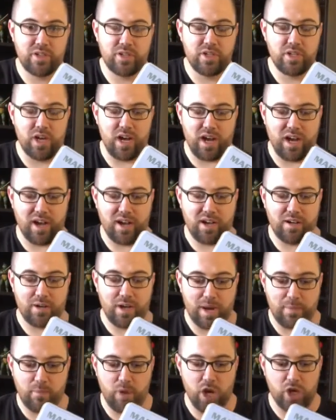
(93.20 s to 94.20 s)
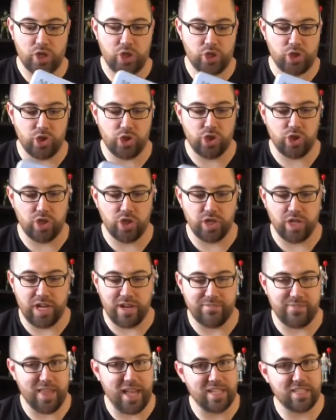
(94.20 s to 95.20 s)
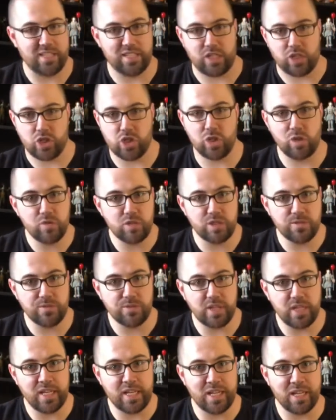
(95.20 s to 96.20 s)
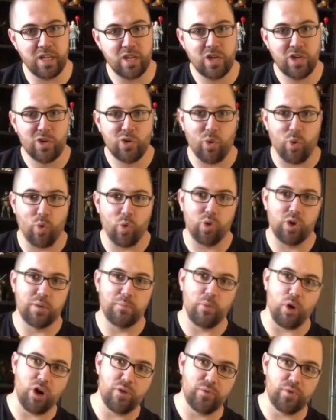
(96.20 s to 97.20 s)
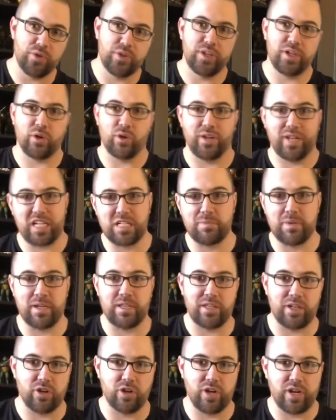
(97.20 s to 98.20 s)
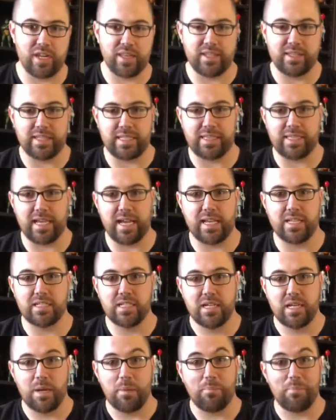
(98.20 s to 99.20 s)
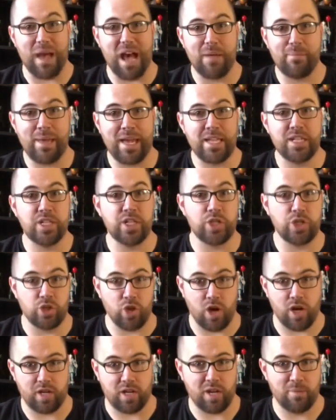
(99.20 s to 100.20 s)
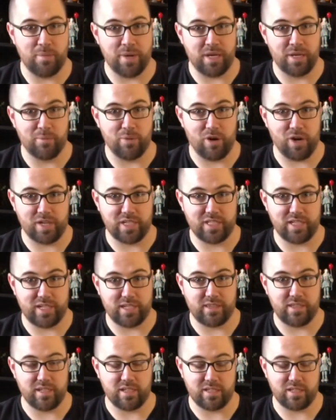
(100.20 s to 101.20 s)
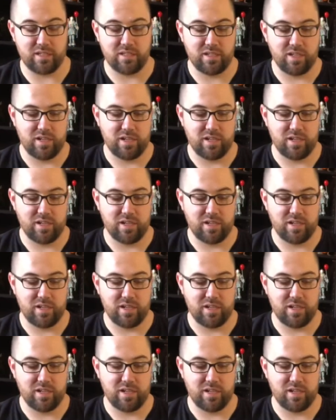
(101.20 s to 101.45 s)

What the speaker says: I'm not sure if that's an exclusive thing or a Marvel thing or an X-Men thing or anything like that. Batman did not come in a box like this.